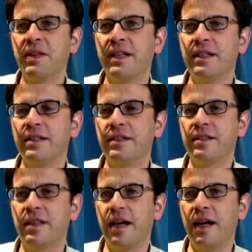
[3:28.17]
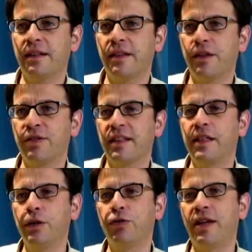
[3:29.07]
is that there's a
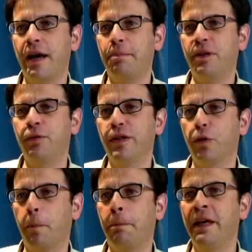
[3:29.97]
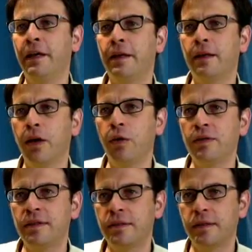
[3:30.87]
huge gap between your peak
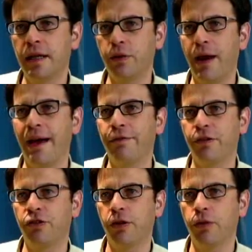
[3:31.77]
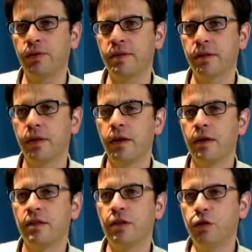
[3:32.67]
loads and your average loads.
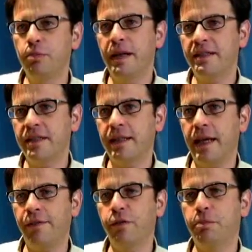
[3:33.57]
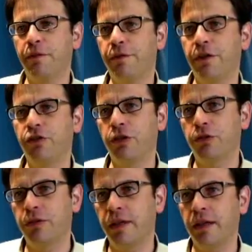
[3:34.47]
So you basically have to provision
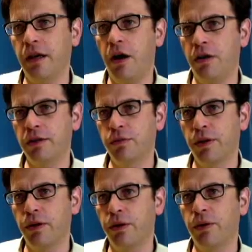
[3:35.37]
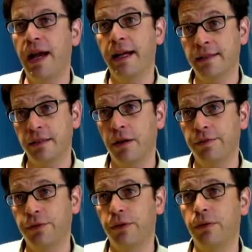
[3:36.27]
today hardware and
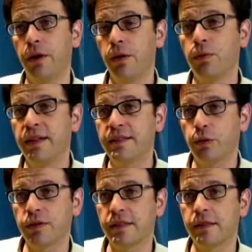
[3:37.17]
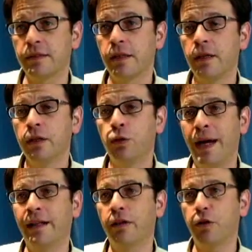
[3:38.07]
software resources to
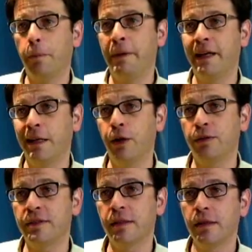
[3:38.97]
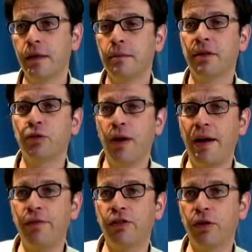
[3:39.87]
handle your peak loads, but your
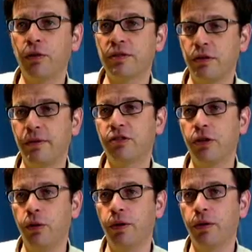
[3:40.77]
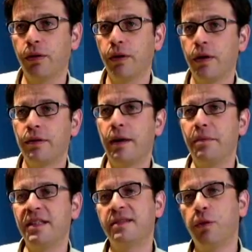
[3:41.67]
average loads are much lower. That
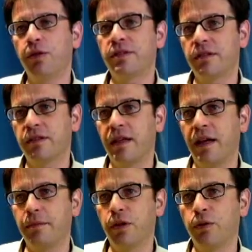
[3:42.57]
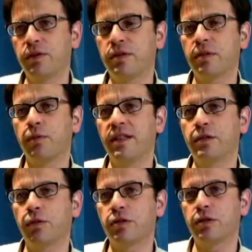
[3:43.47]
means most of the time those
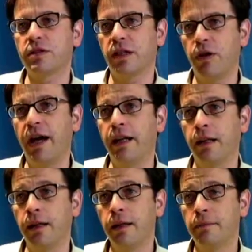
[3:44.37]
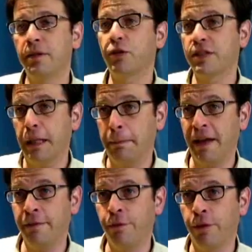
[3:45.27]
resources are idle, but you're still
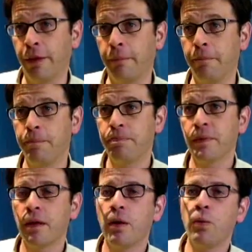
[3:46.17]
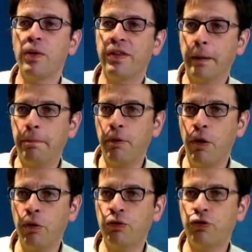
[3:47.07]
paying for them. With an
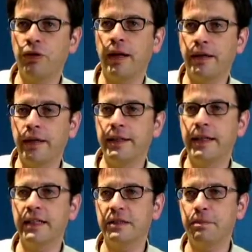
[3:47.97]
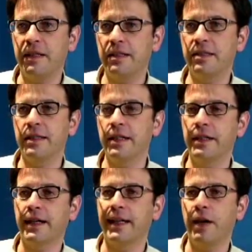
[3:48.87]
approach like GigaSpaces in
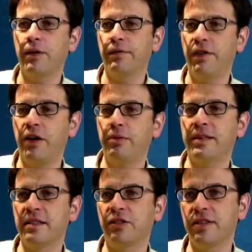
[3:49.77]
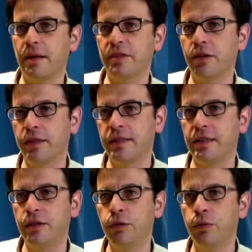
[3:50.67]
a cloud environment such as Amazon
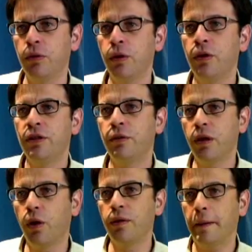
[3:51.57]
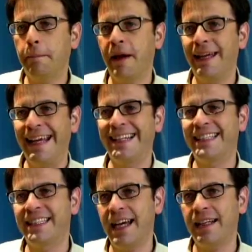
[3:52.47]
EC2, you will only pay
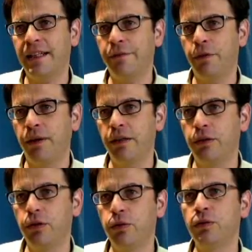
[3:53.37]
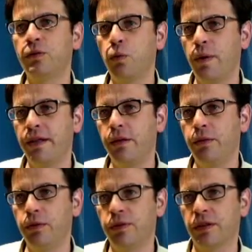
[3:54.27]
exactly for what you use when you
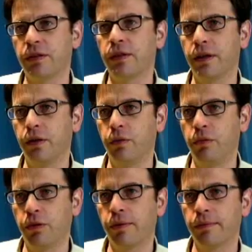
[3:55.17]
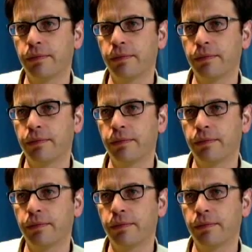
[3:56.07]
use it, and no more.